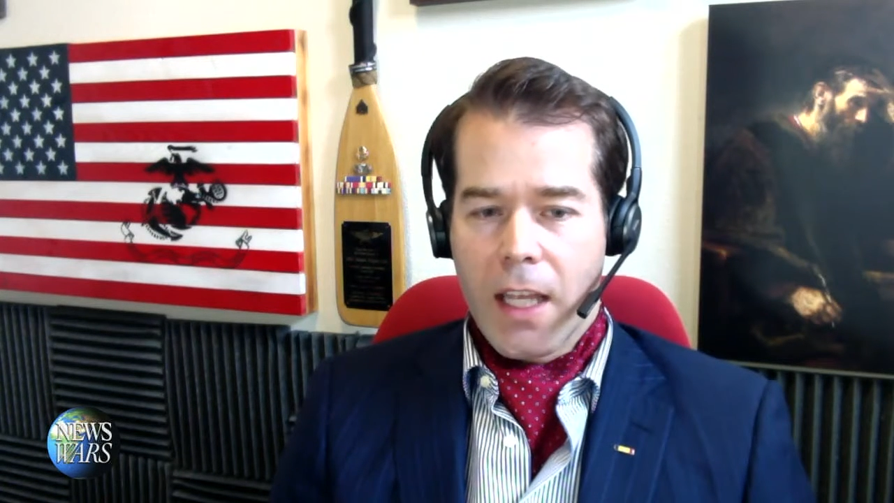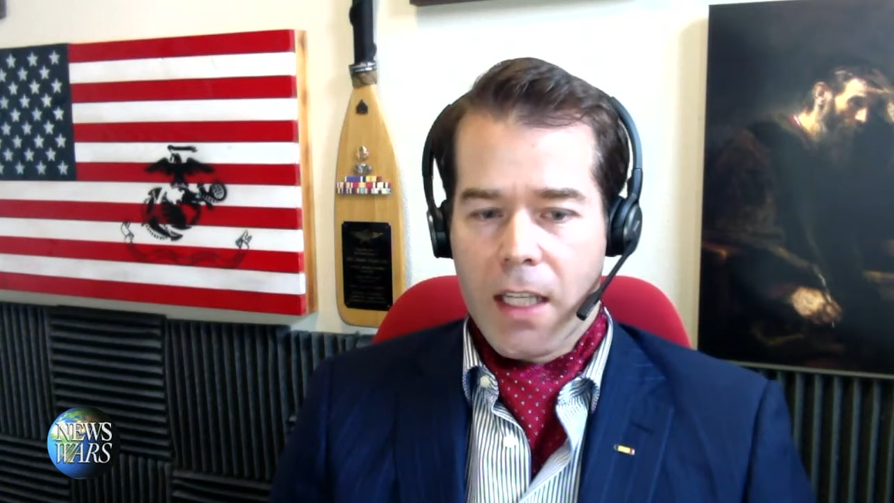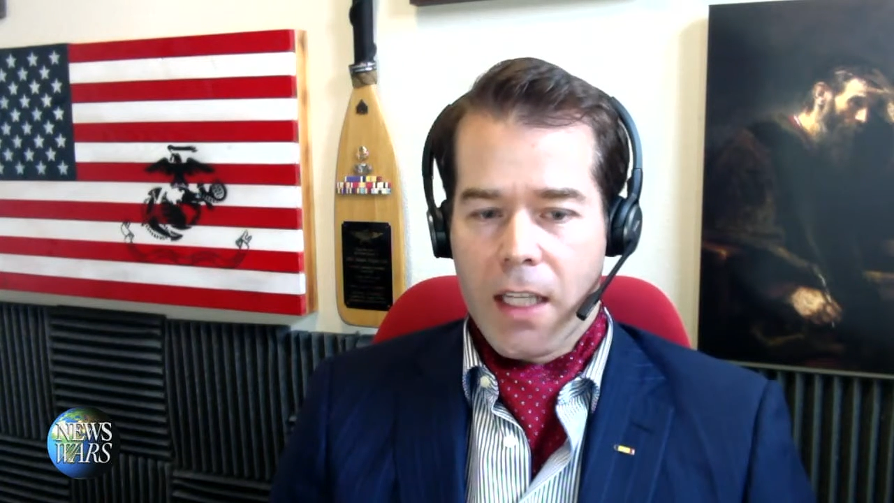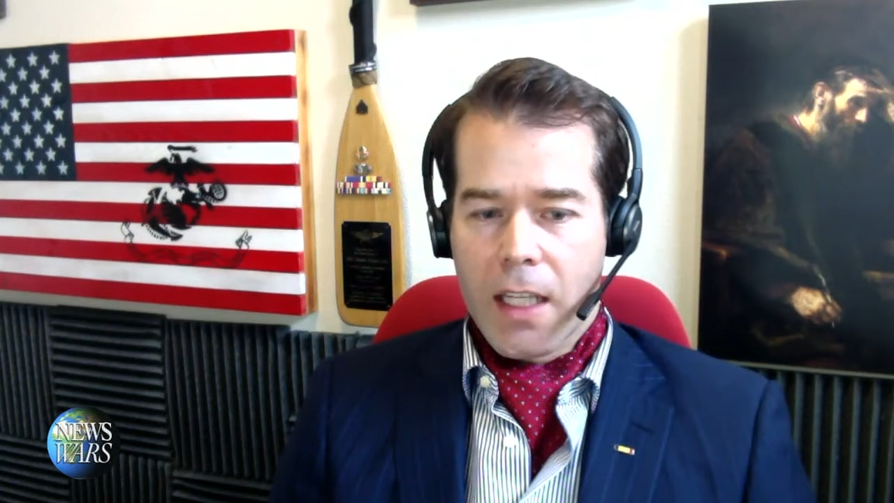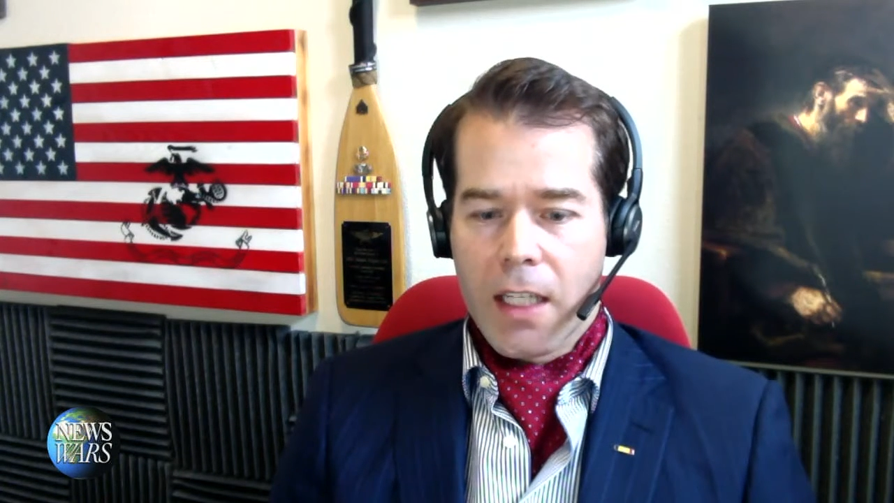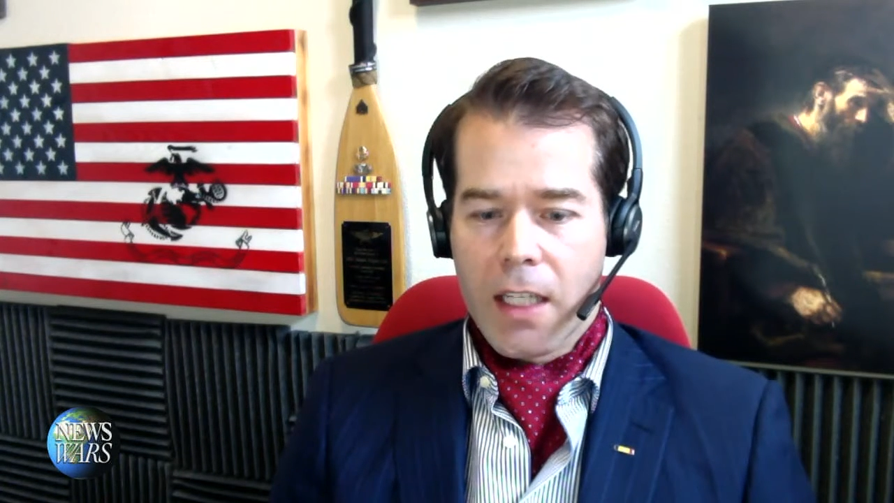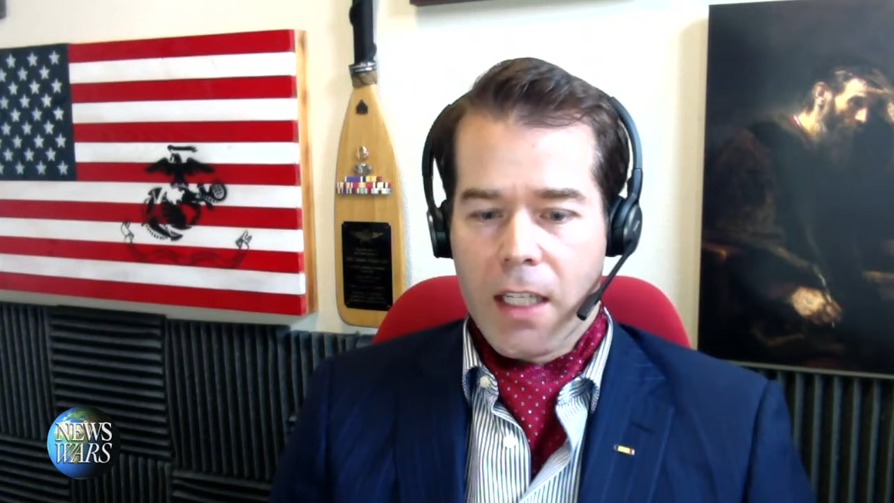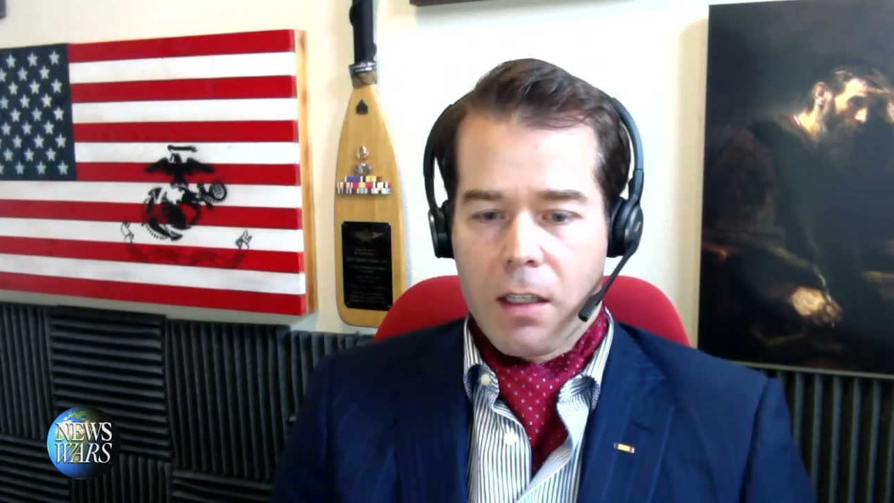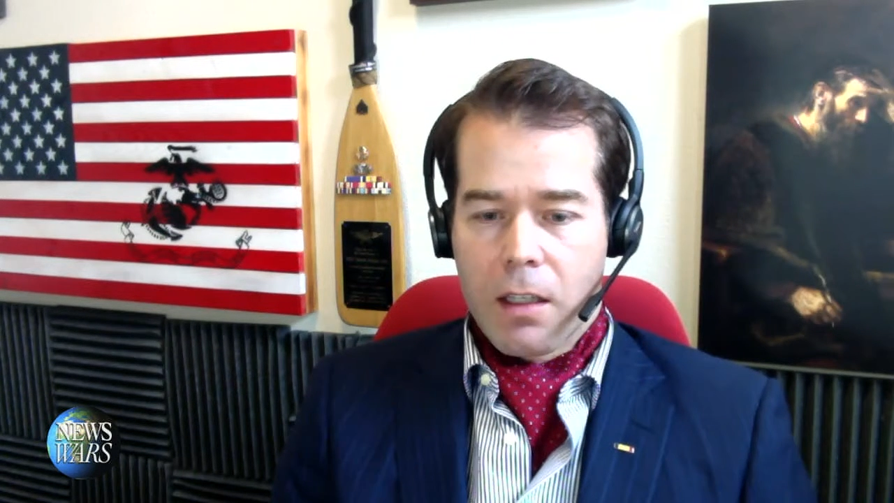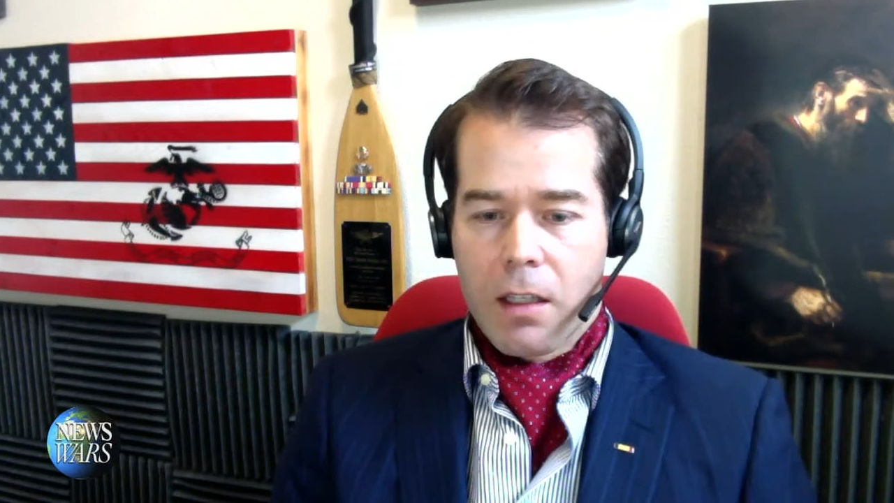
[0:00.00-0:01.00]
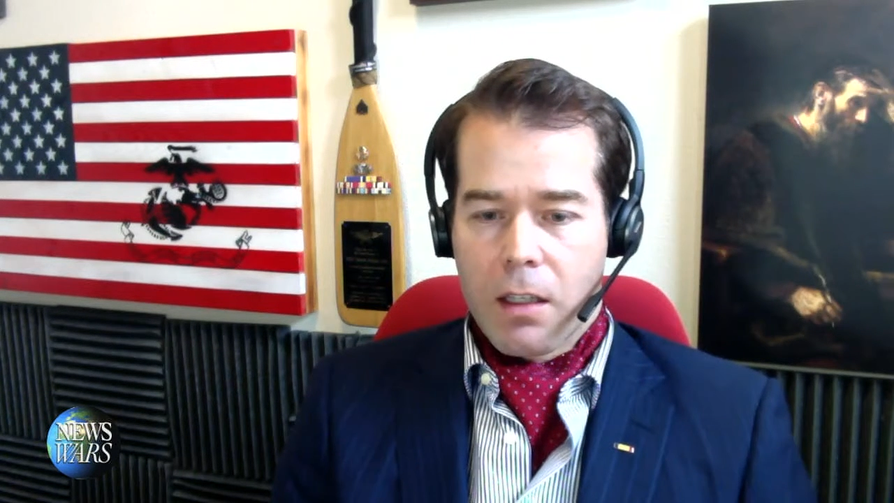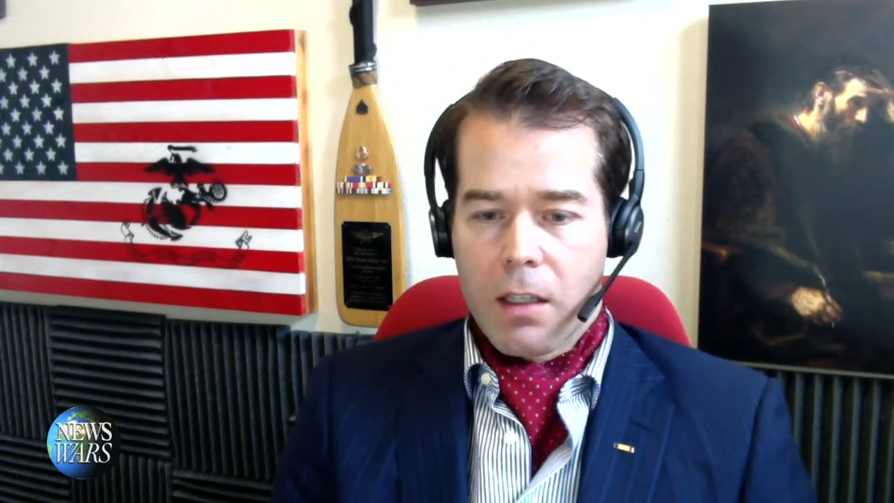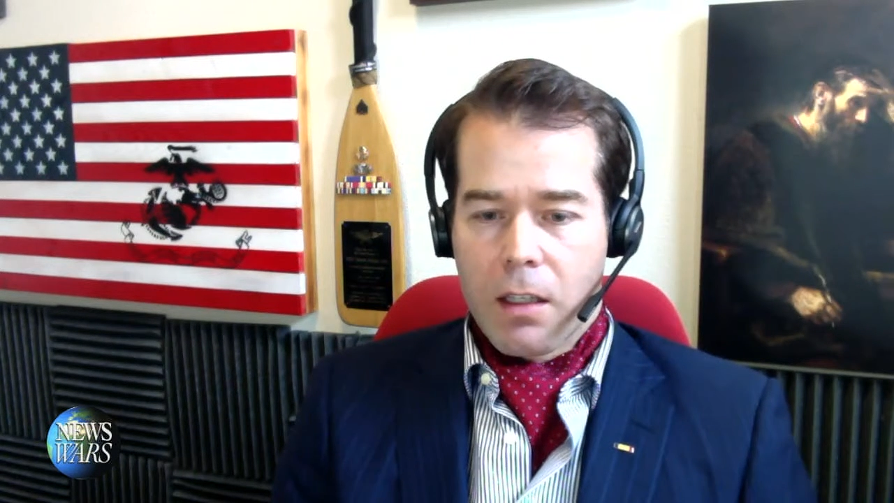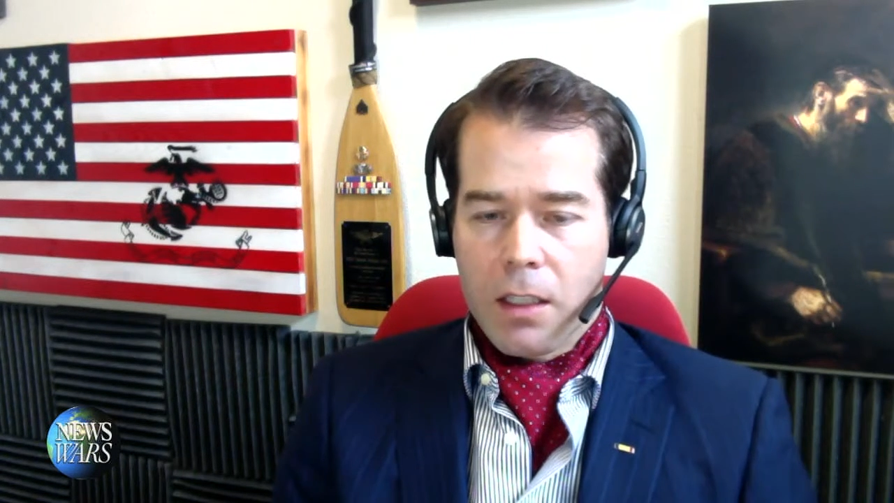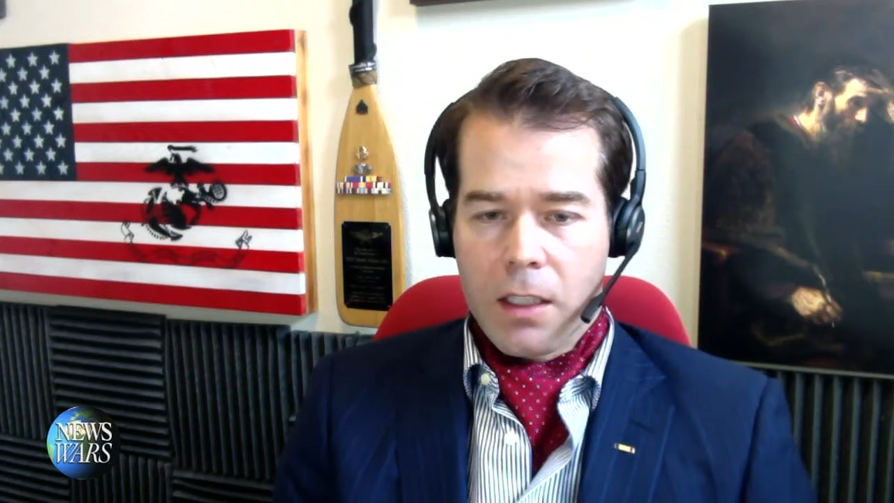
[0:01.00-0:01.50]
in
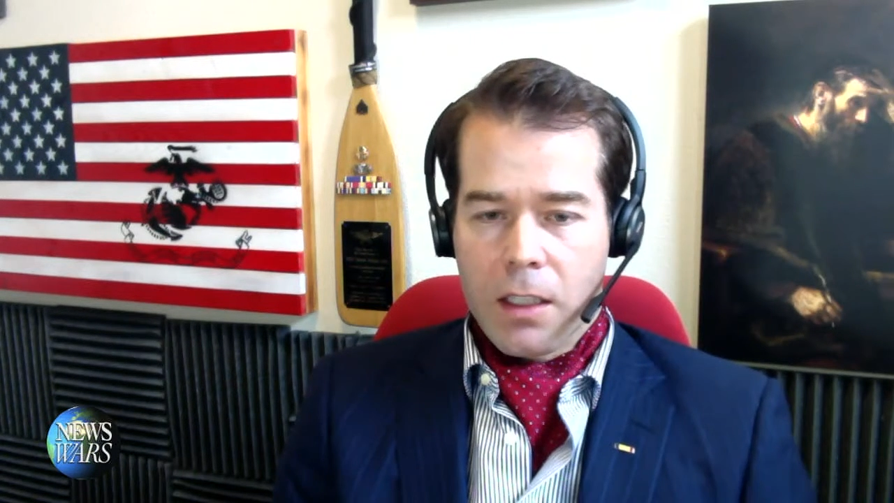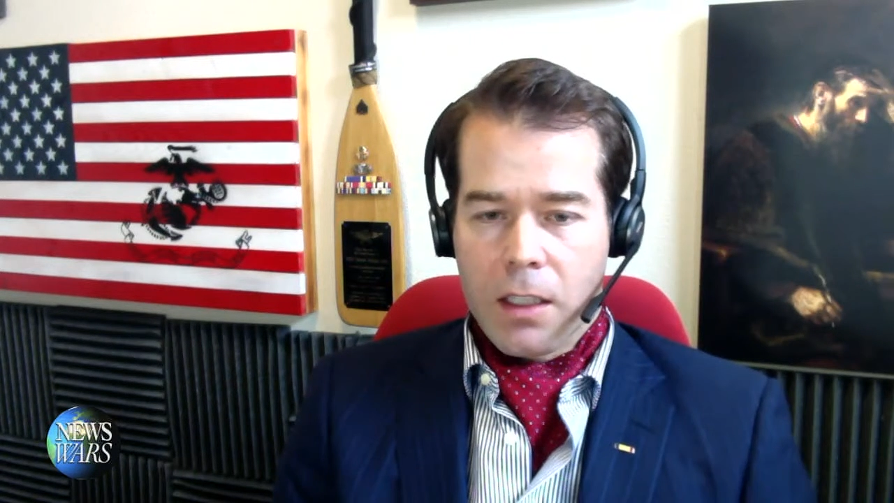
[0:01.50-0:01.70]
legal